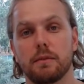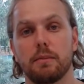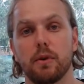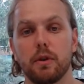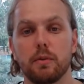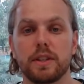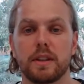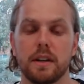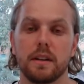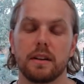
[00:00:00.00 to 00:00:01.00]
of the report was
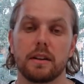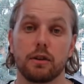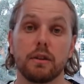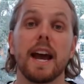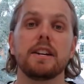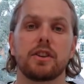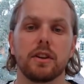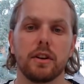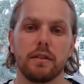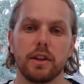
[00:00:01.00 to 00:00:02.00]
the
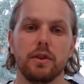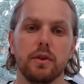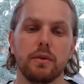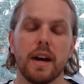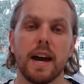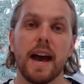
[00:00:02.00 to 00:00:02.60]
creation of a new